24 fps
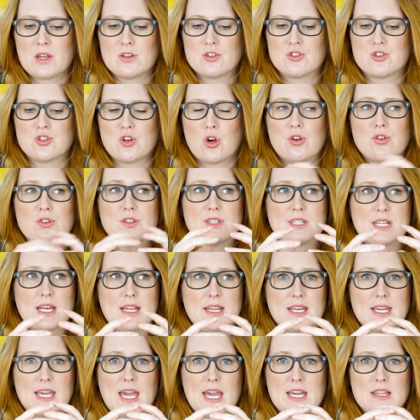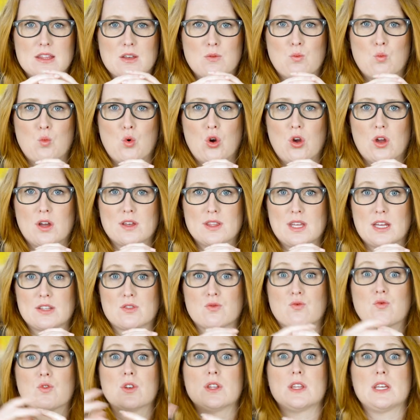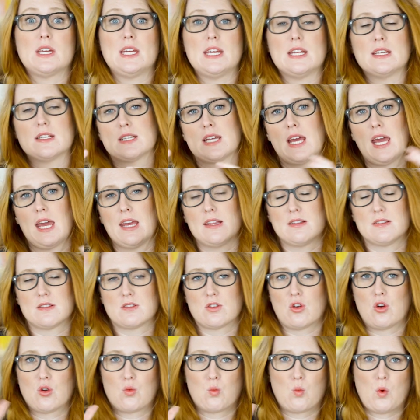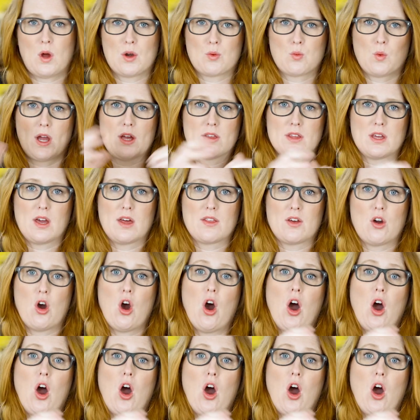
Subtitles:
don't delegate them work that's really intense on one way or the other,